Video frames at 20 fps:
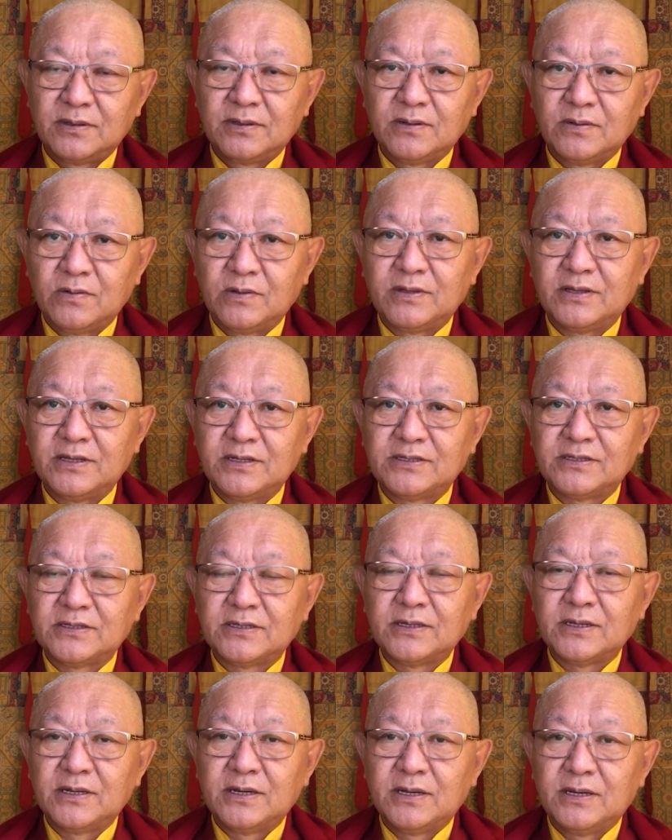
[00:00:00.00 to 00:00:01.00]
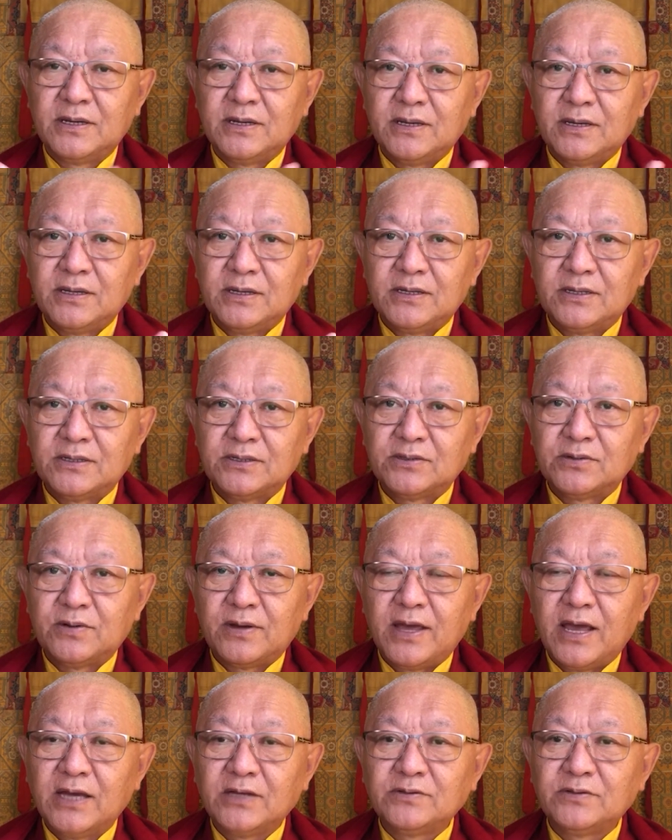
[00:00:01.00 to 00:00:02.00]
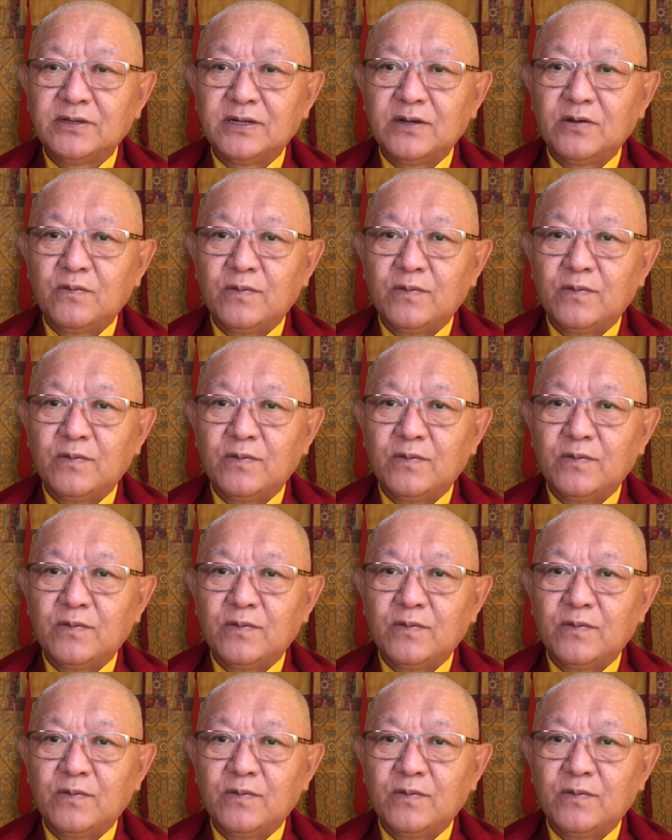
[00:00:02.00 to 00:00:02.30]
all this. So actually